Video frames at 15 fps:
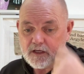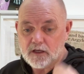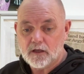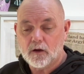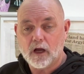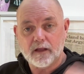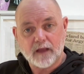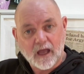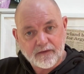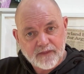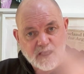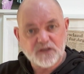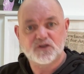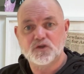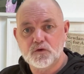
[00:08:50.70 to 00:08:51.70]
You know, and
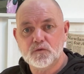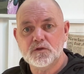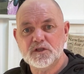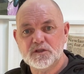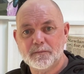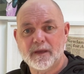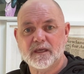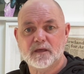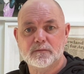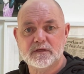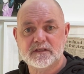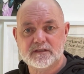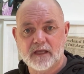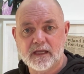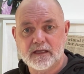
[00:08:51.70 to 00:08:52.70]
their students make a
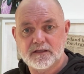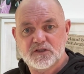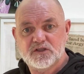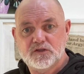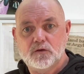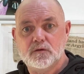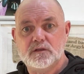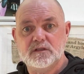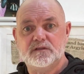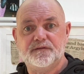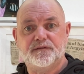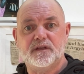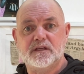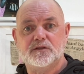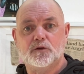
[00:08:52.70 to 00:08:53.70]
mistake and the students
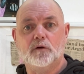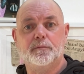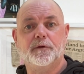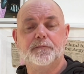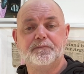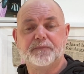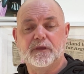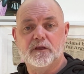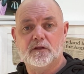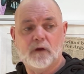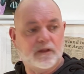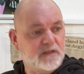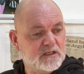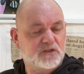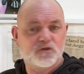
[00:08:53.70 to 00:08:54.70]
freeze up. You know,
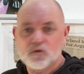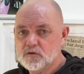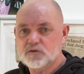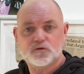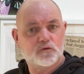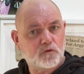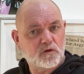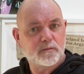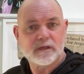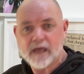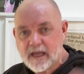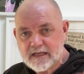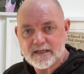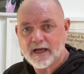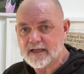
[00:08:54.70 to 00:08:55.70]
and these students could only be
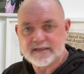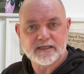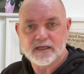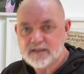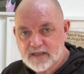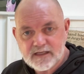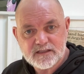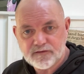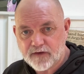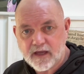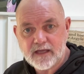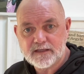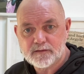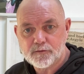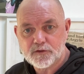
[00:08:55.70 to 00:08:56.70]
8, 9, 10 years of
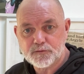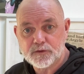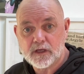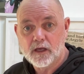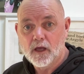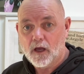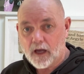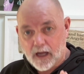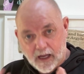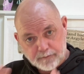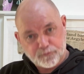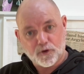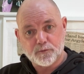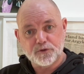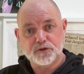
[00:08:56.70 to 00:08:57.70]
age, to be honest with you. I
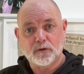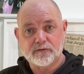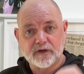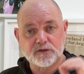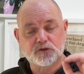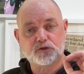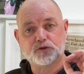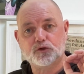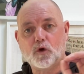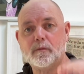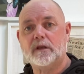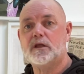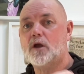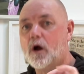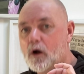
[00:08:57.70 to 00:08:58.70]
promise you, I've had so
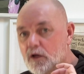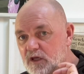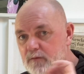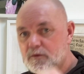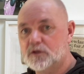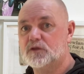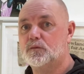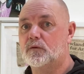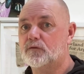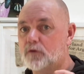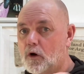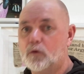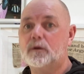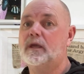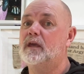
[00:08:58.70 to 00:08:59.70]
many arguments with
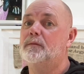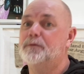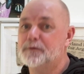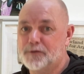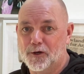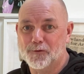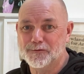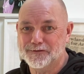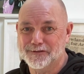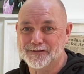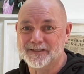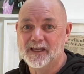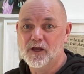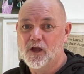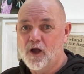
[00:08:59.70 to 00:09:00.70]
goalkeeping
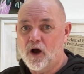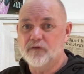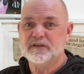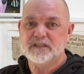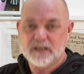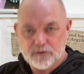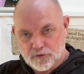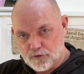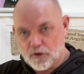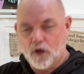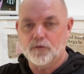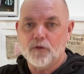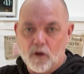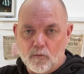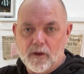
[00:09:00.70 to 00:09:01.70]
coaches. Obviously,
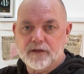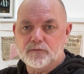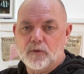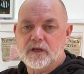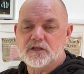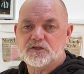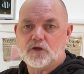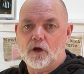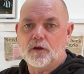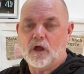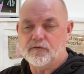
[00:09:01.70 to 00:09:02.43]
not when it's gone.